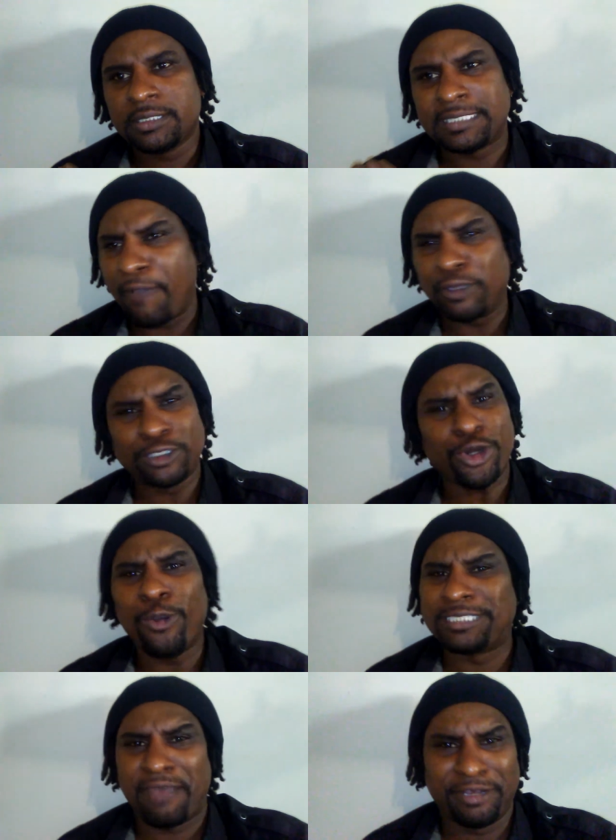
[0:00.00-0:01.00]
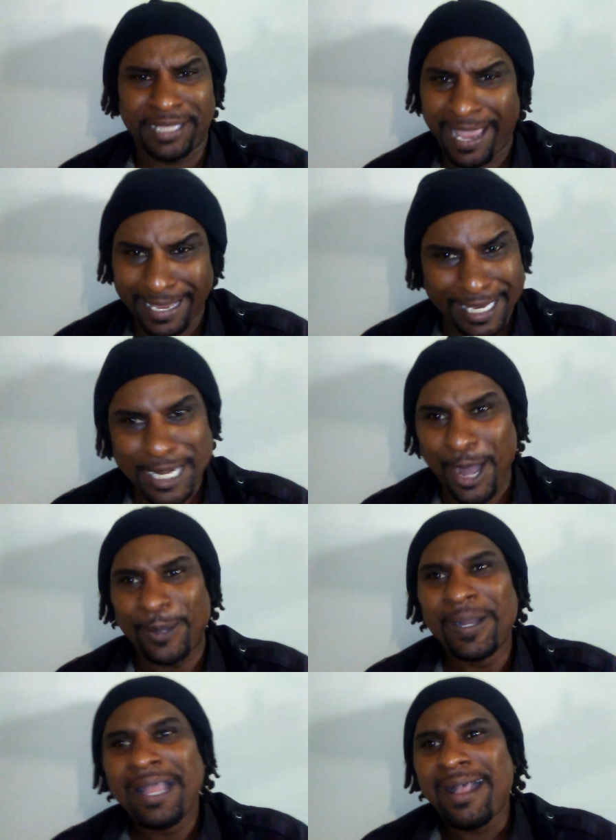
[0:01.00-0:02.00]
self-control is everything.
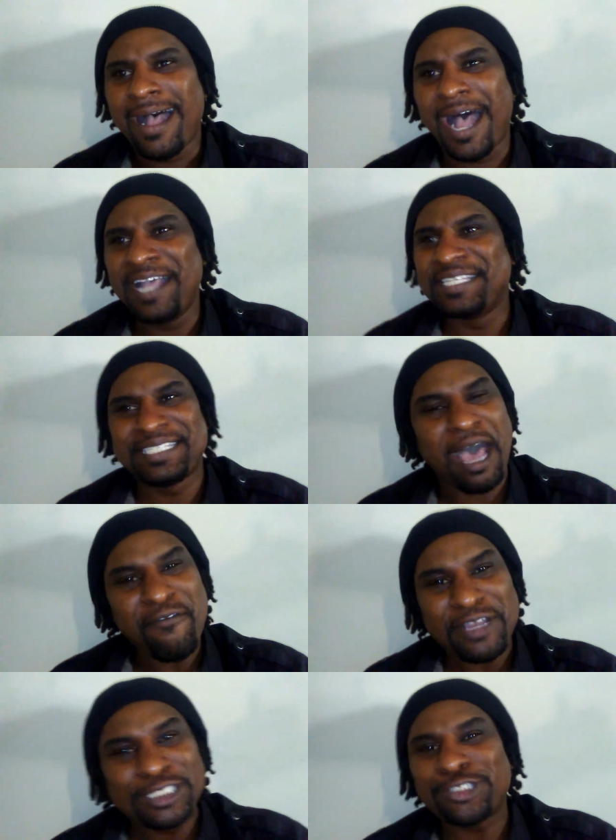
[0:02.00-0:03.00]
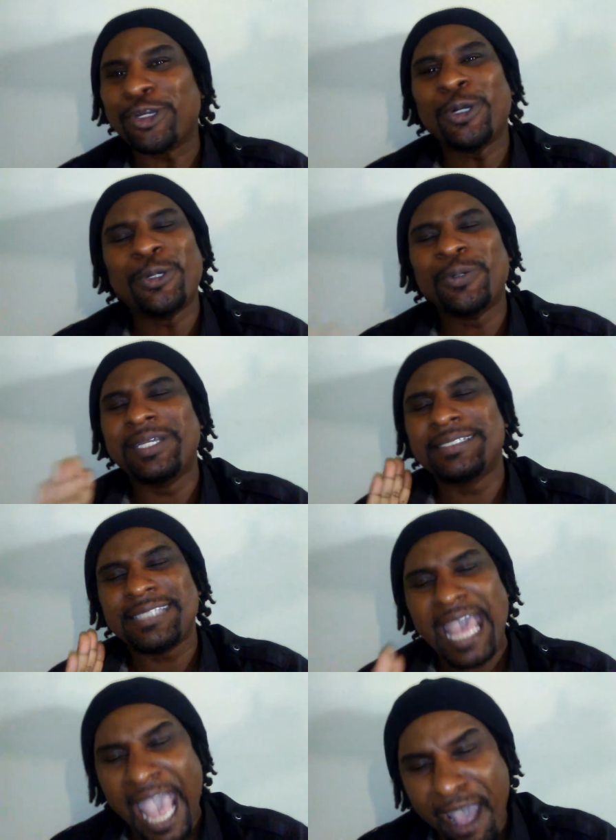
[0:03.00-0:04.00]
Self-control
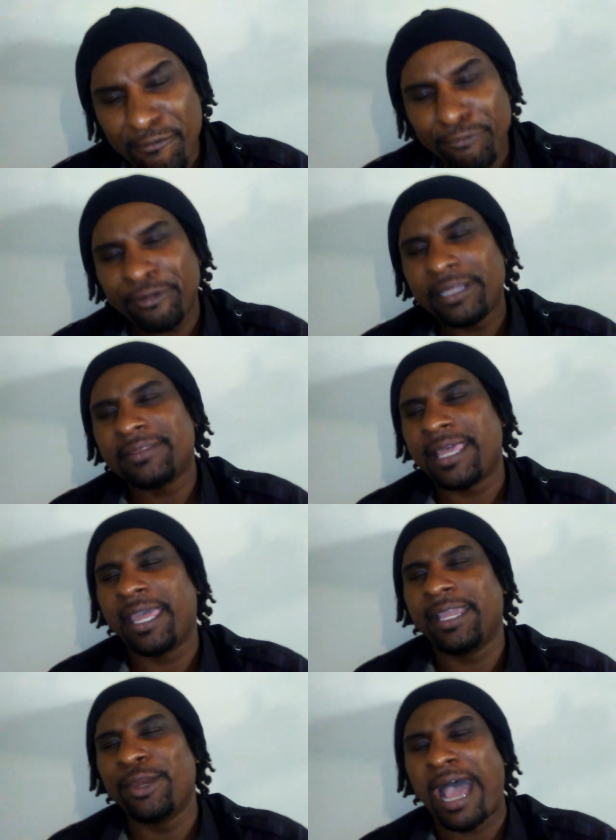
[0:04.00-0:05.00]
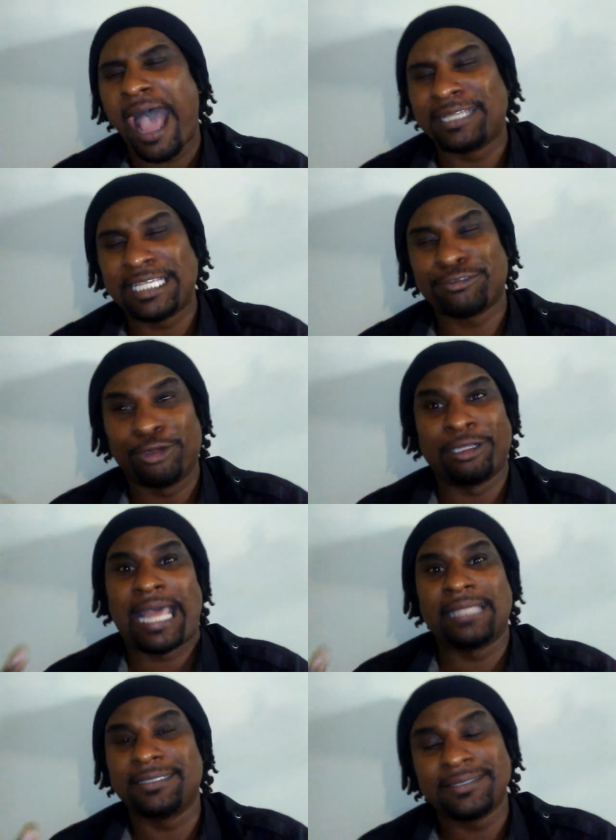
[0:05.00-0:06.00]
is everything. I just
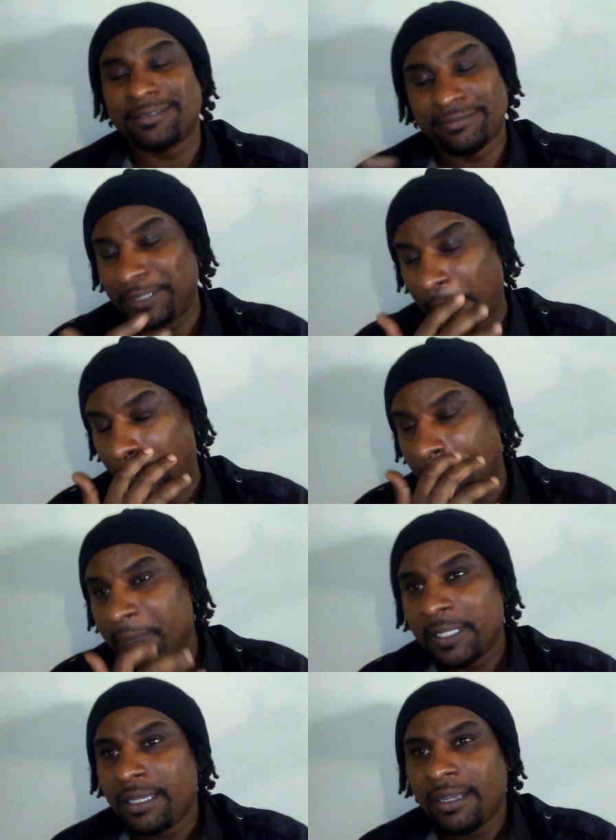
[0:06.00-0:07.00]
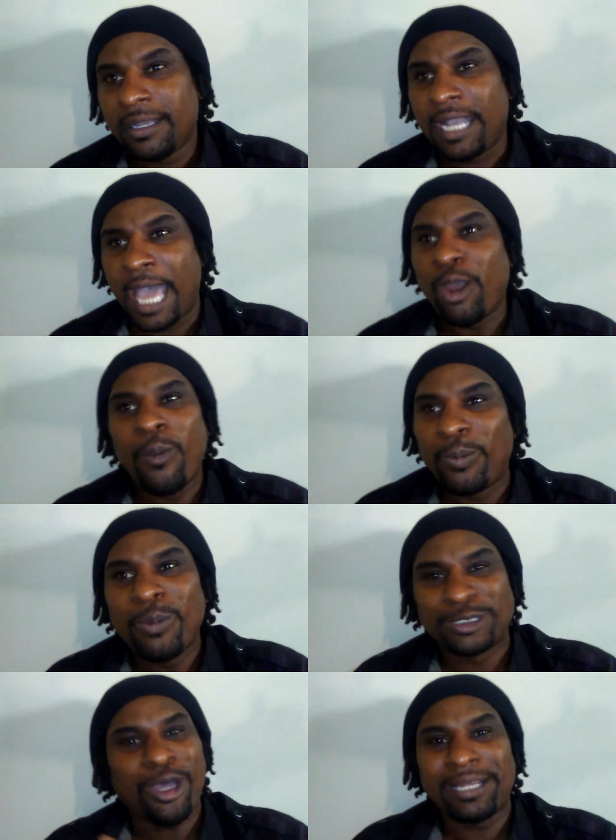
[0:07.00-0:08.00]
realized this. I know
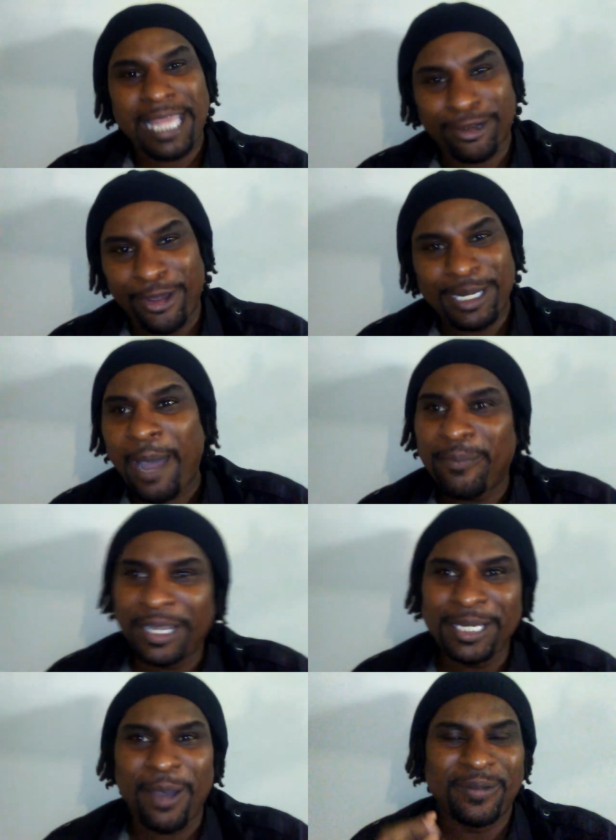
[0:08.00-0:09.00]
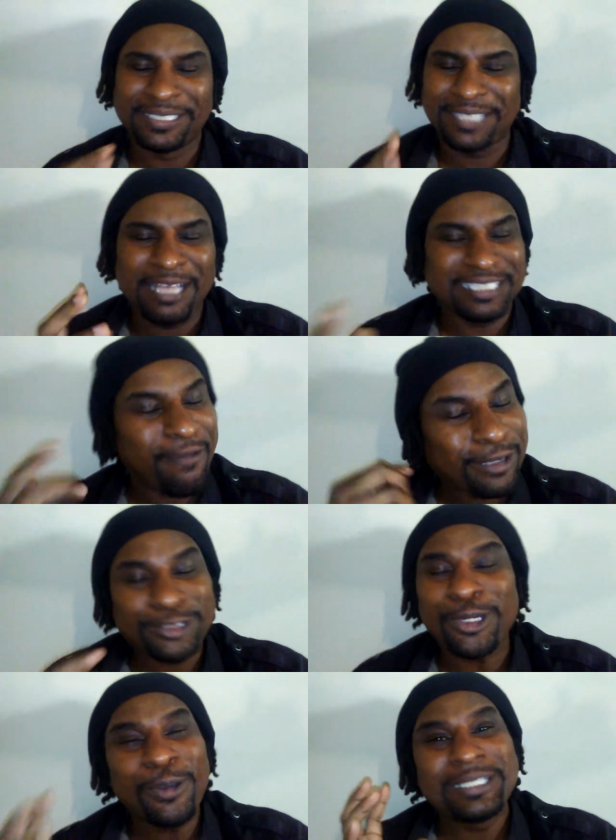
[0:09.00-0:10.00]
we was taught that growing up, but but
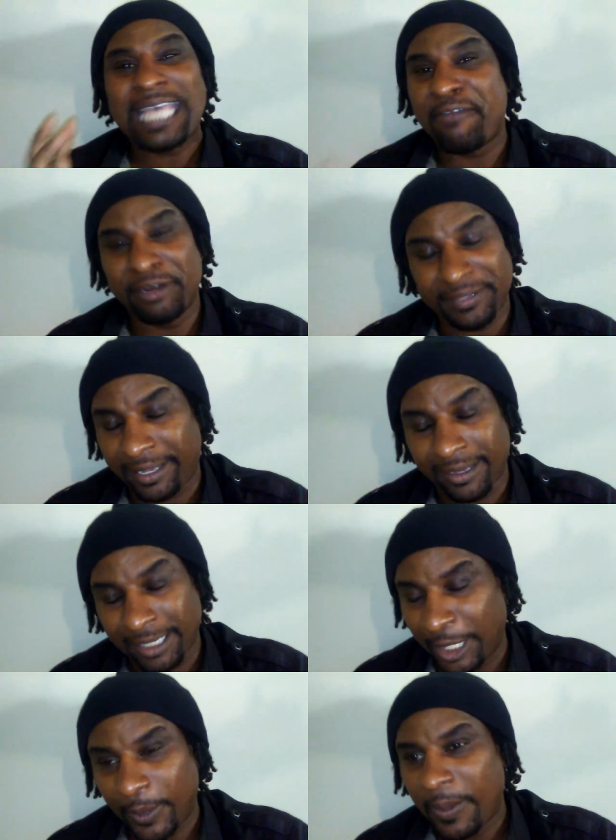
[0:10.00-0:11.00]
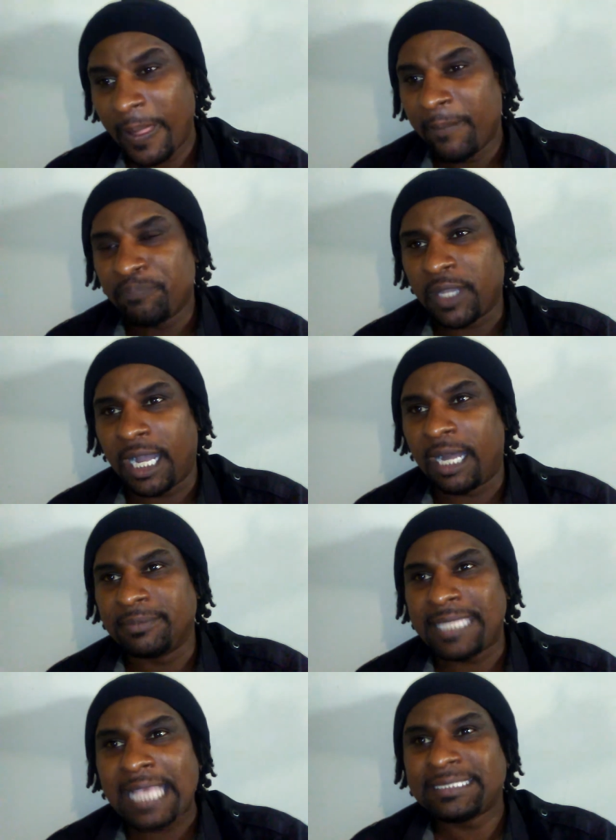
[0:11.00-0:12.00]
self-control is everything.
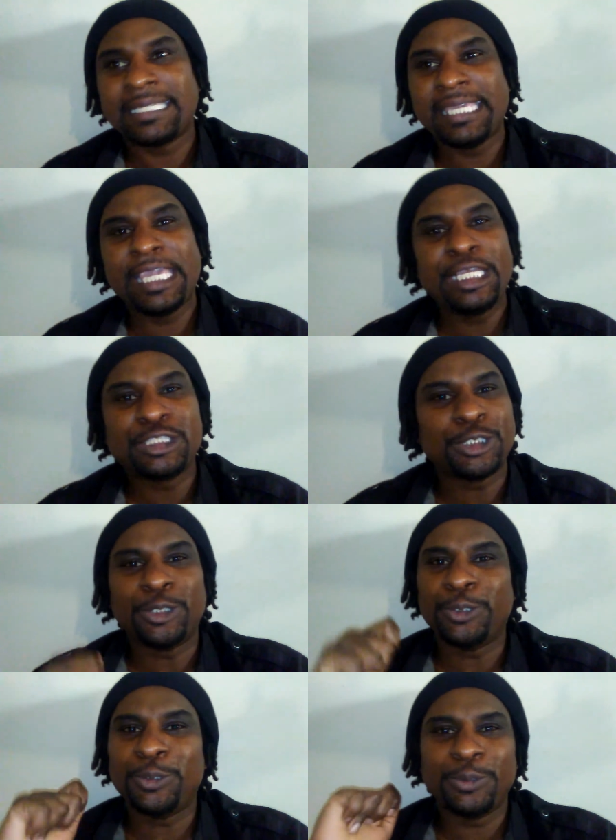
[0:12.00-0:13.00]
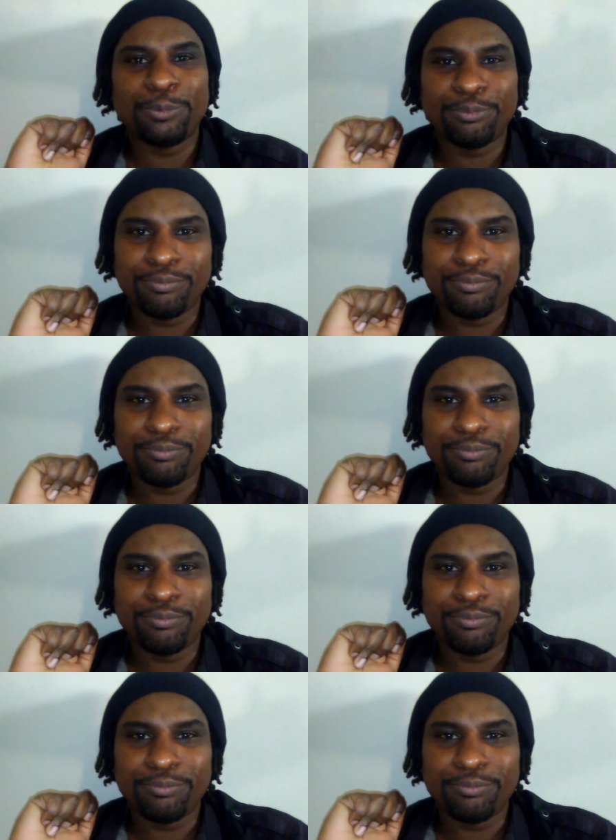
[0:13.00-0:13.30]
That's the key to